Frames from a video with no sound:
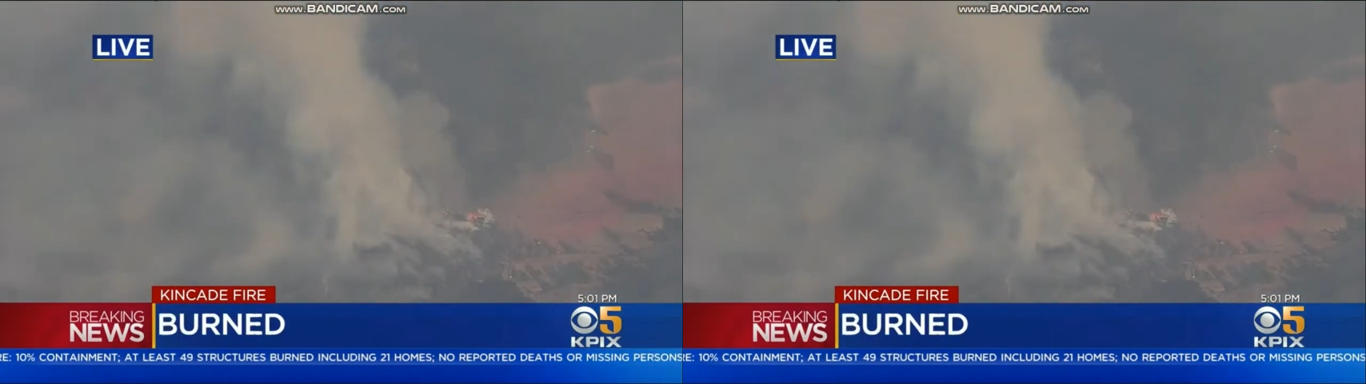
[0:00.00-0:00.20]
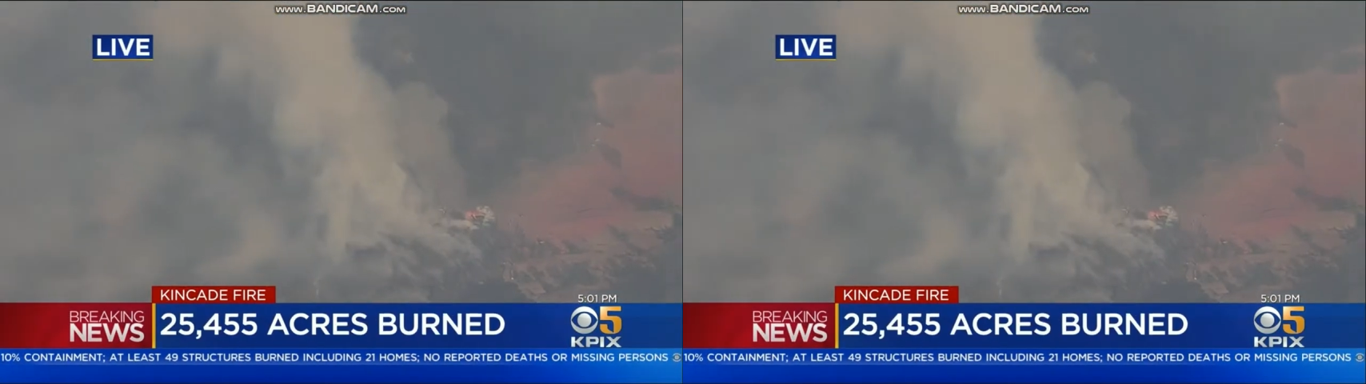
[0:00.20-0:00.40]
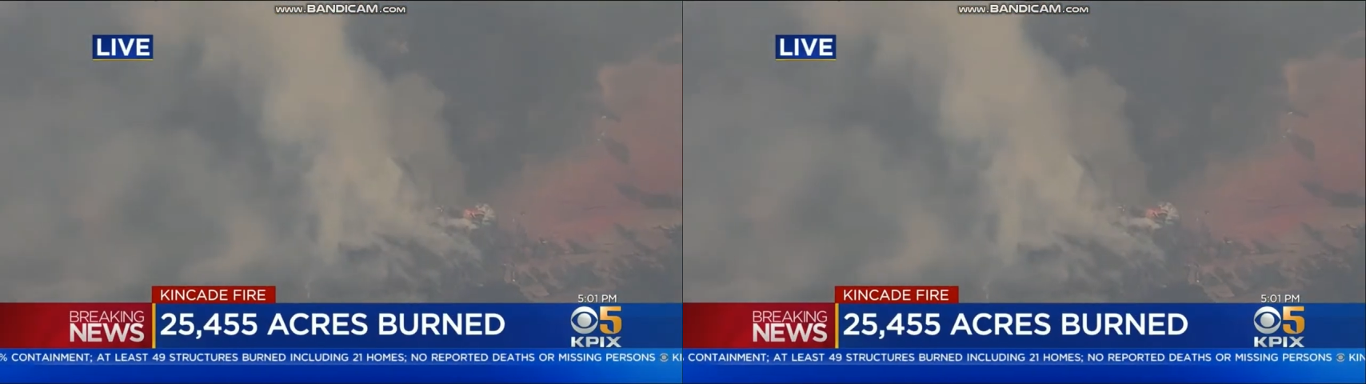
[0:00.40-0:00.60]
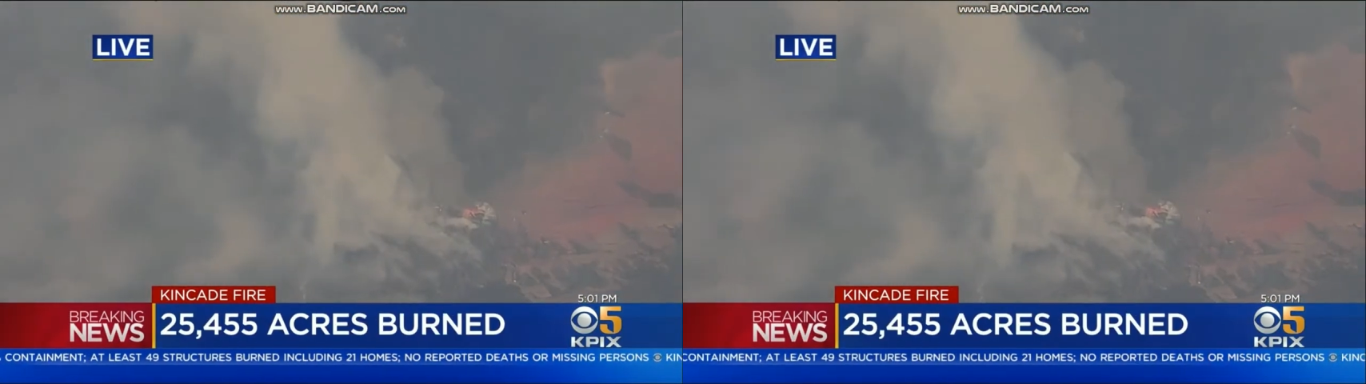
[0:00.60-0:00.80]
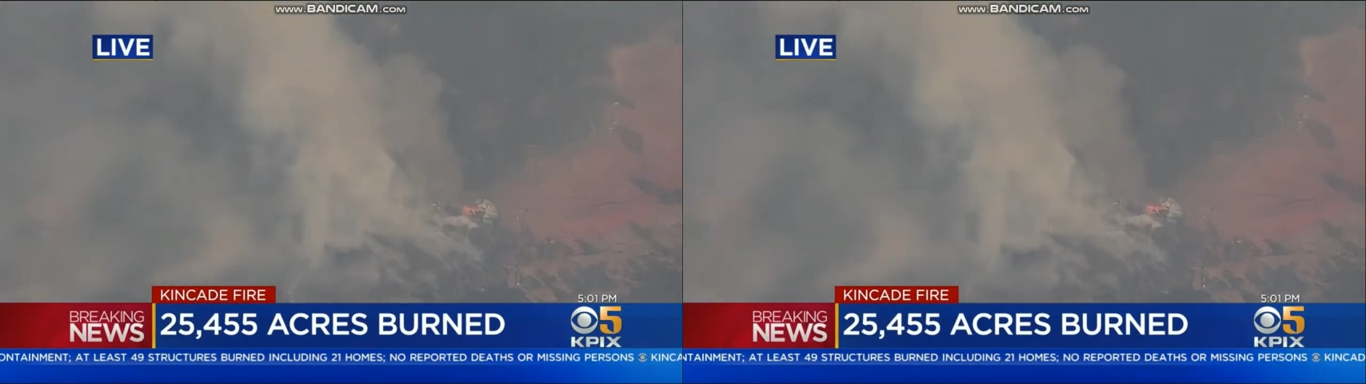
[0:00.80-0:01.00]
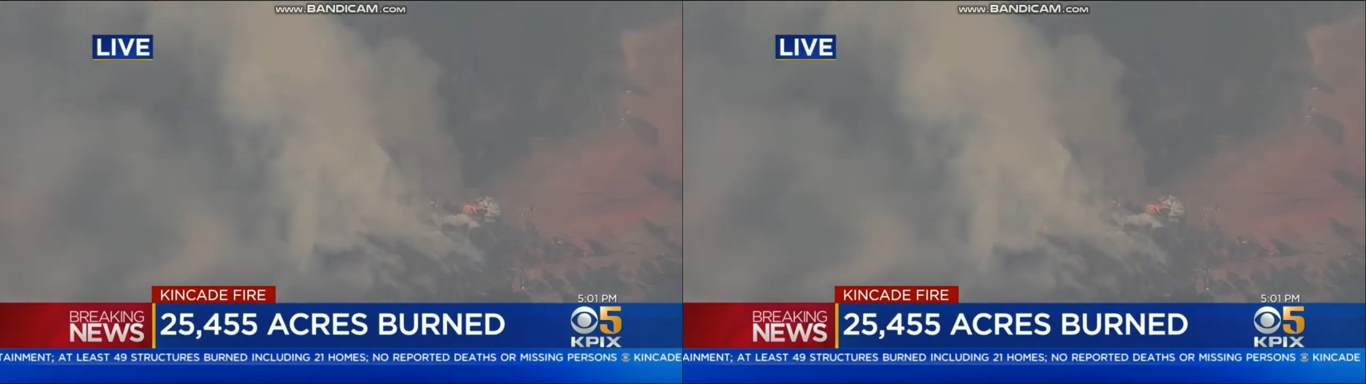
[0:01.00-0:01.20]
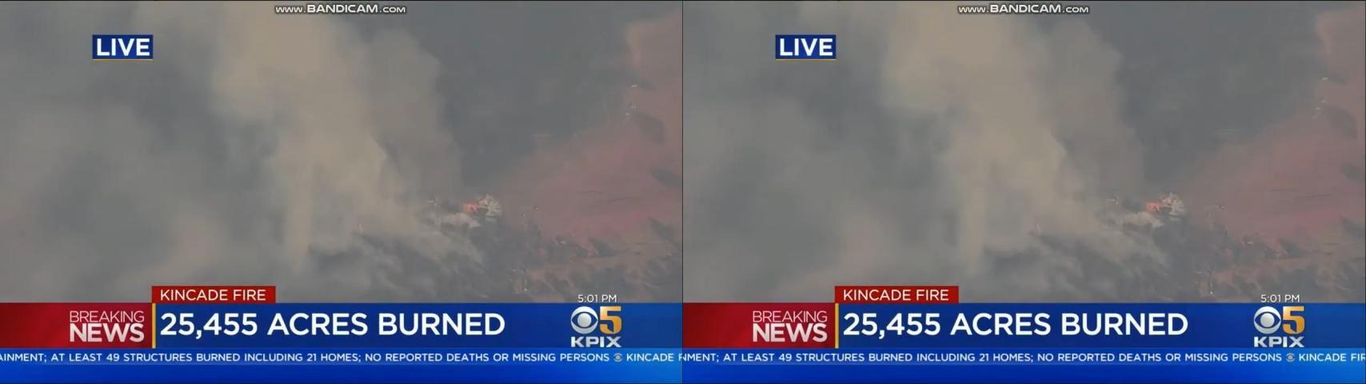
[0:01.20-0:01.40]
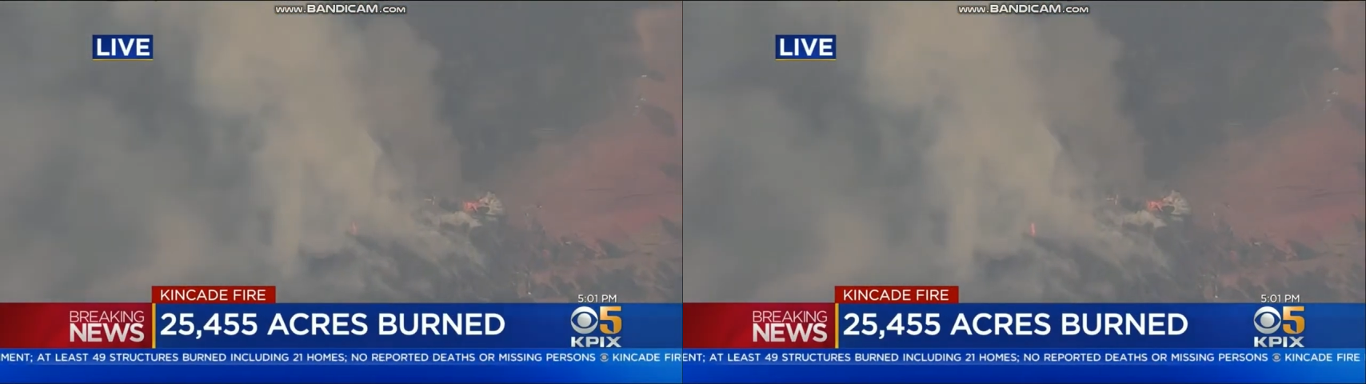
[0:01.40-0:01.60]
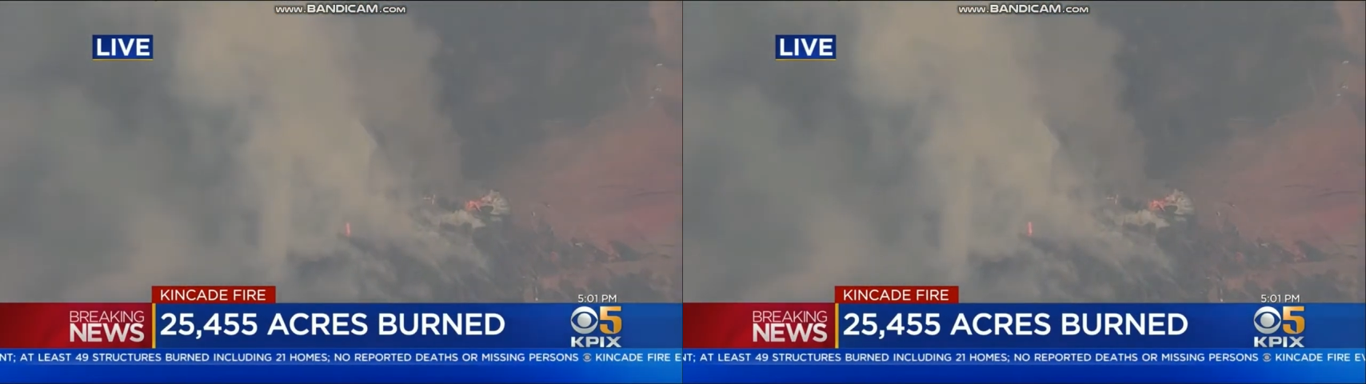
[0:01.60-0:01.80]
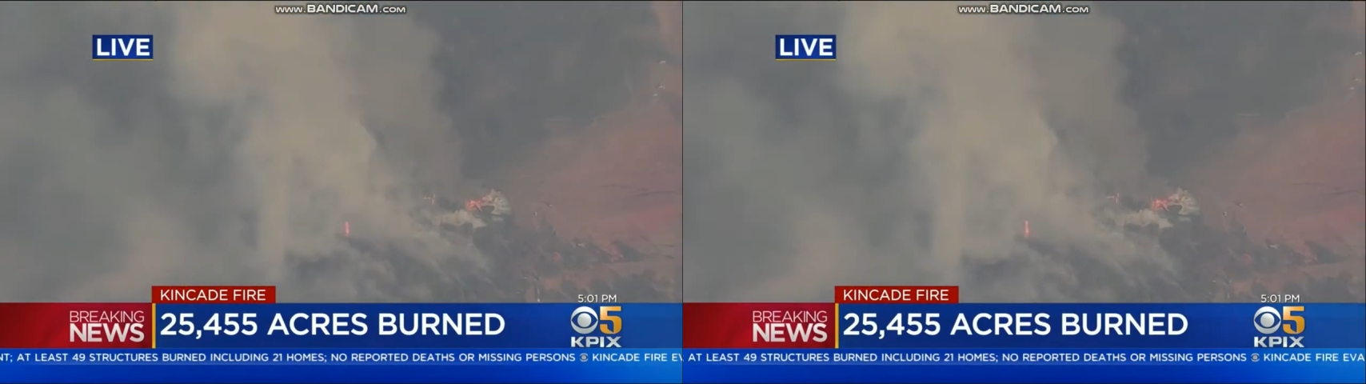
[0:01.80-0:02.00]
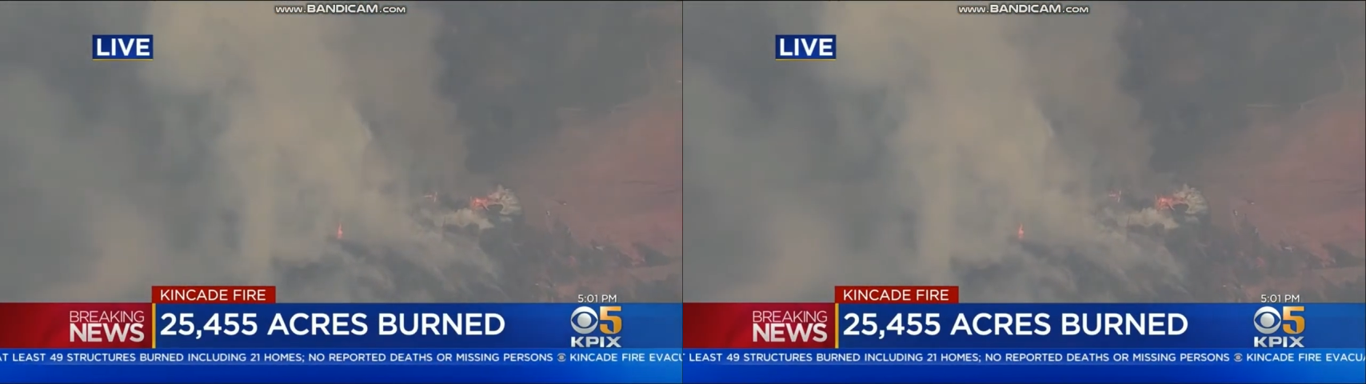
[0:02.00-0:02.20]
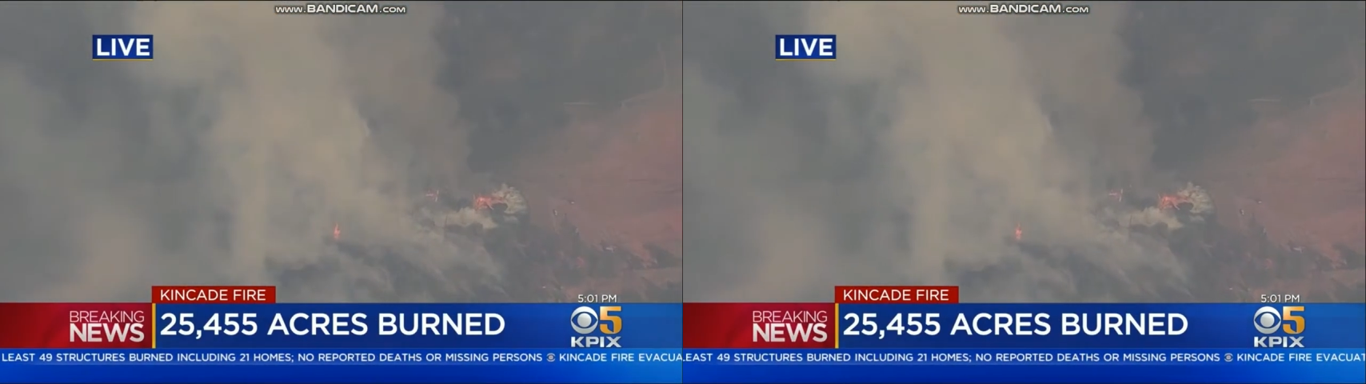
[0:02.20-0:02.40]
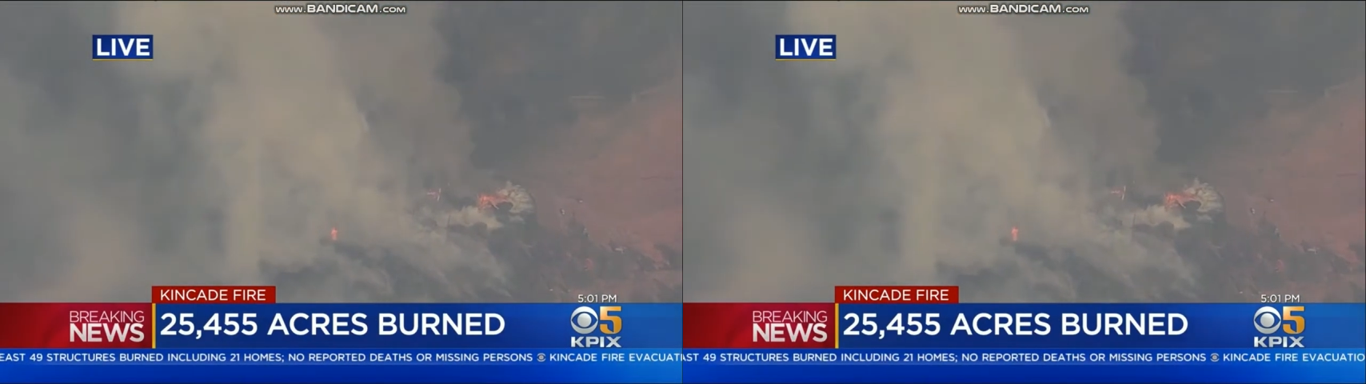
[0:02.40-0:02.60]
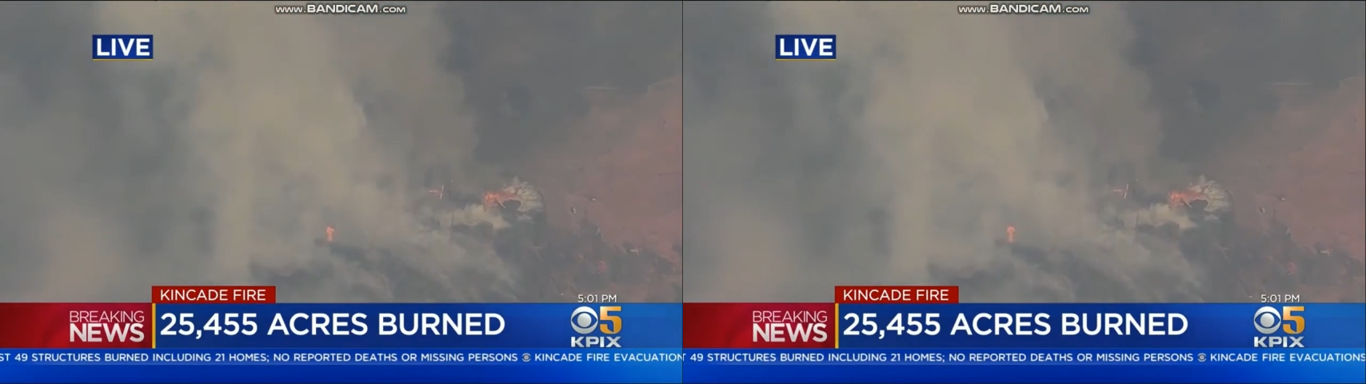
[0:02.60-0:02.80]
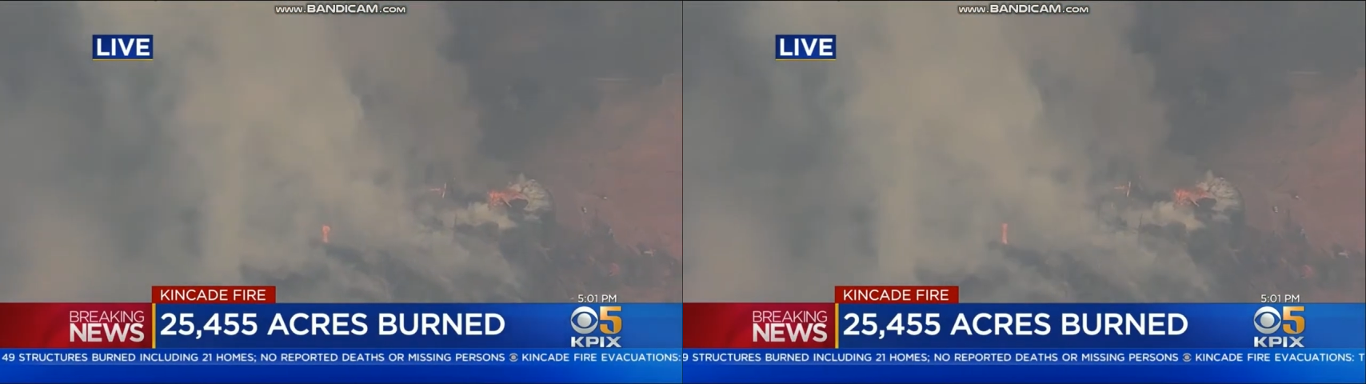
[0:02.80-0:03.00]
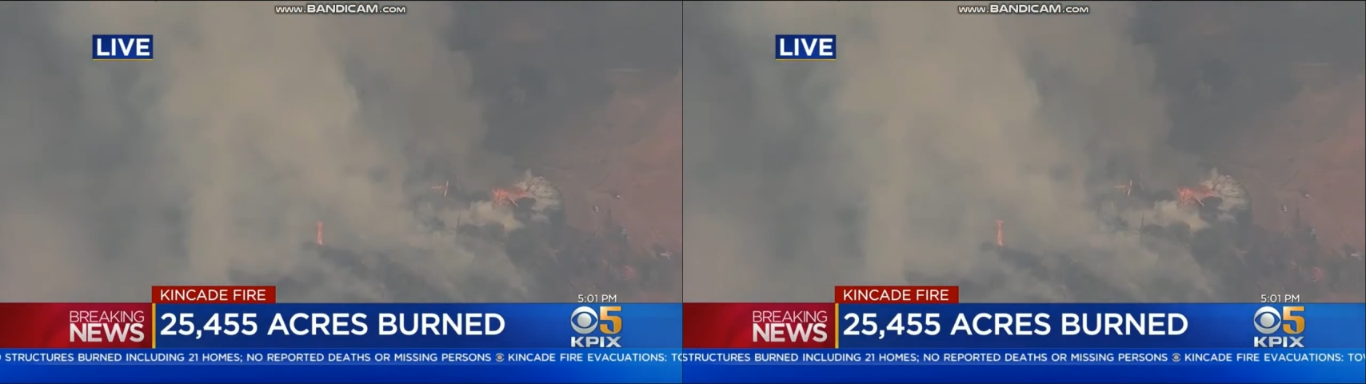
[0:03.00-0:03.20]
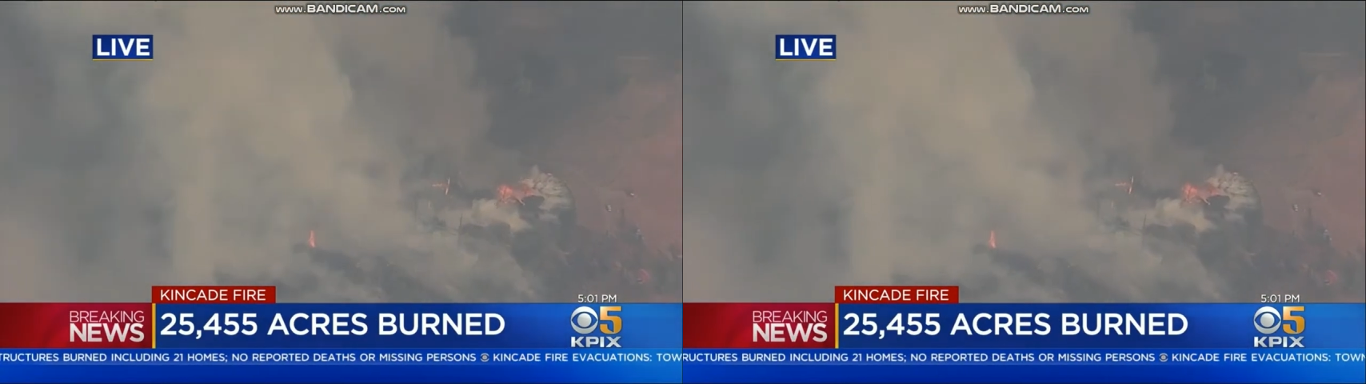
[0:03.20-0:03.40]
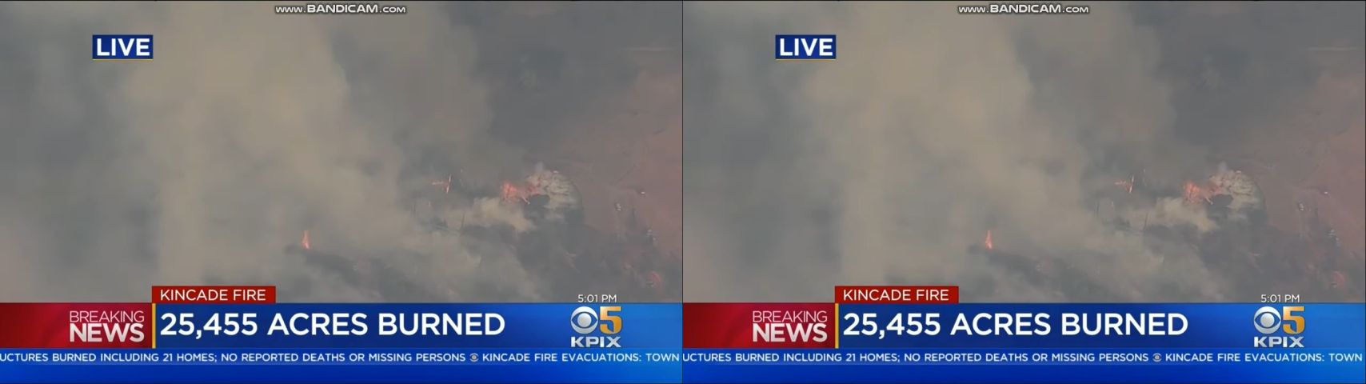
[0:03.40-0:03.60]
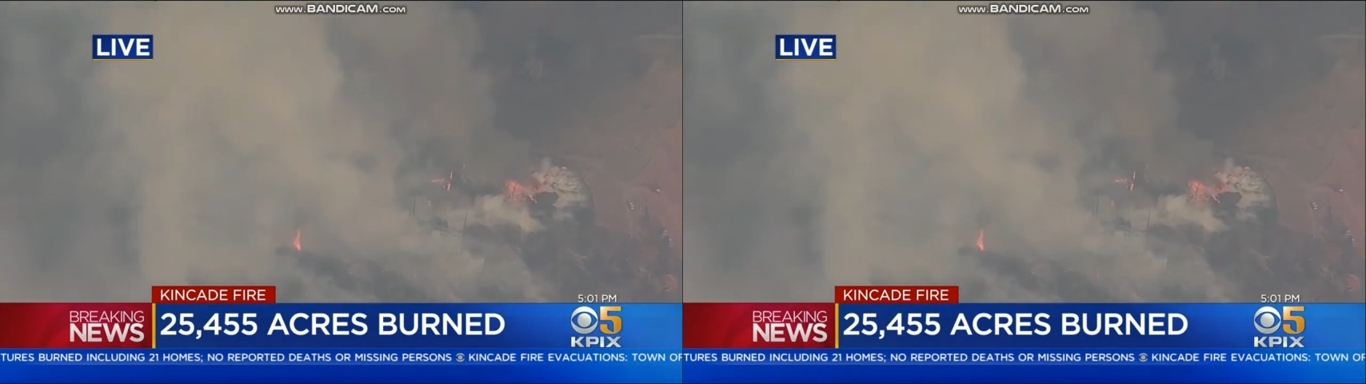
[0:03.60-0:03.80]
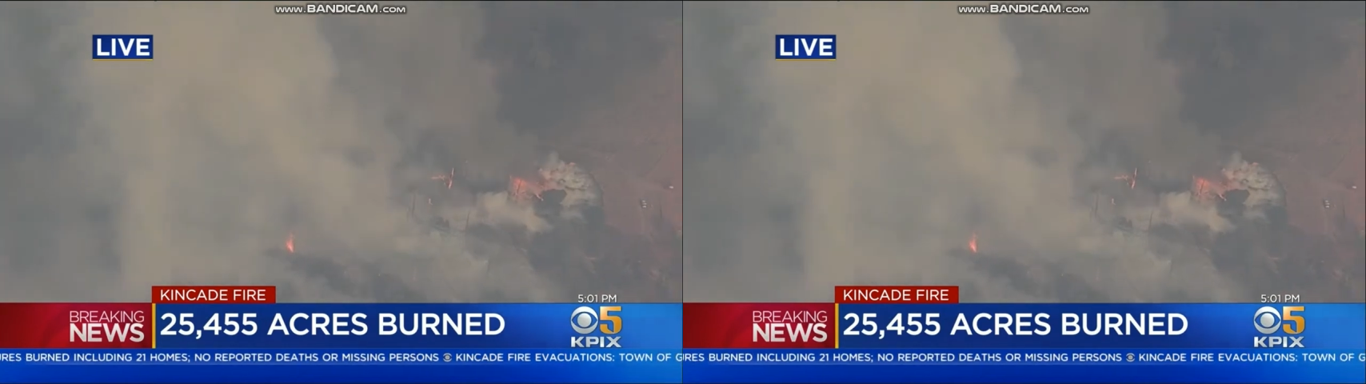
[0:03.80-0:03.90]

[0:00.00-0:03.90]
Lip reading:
[unreadable: no face in view]